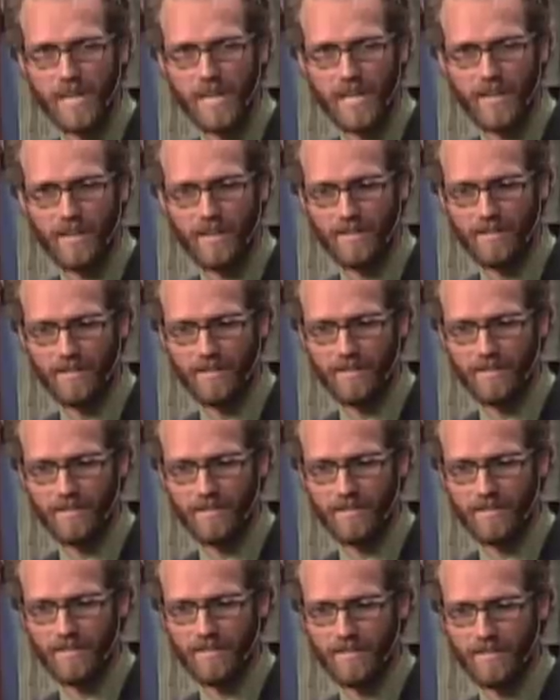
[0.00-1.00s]
beat.
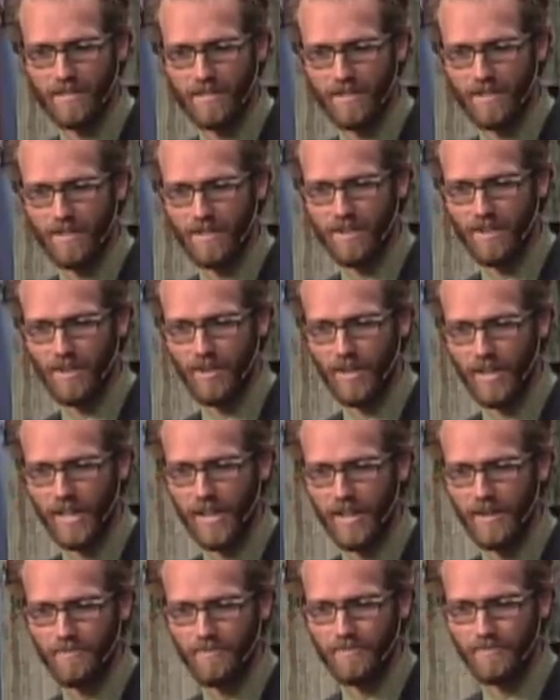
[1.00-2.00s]

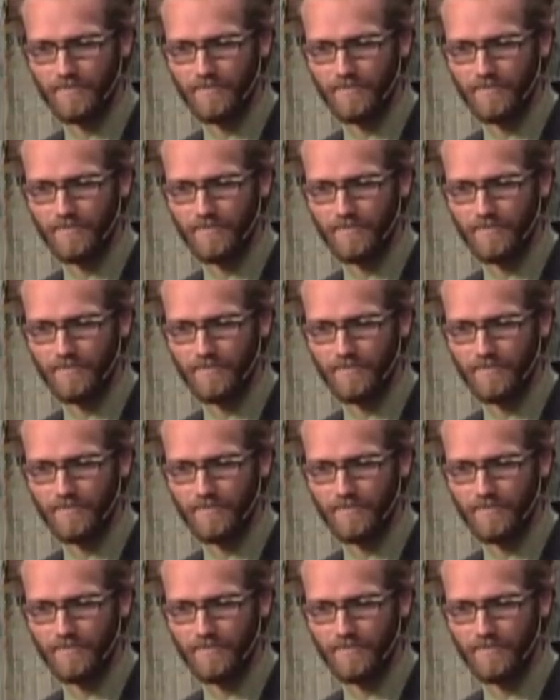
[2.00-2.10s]
Okay?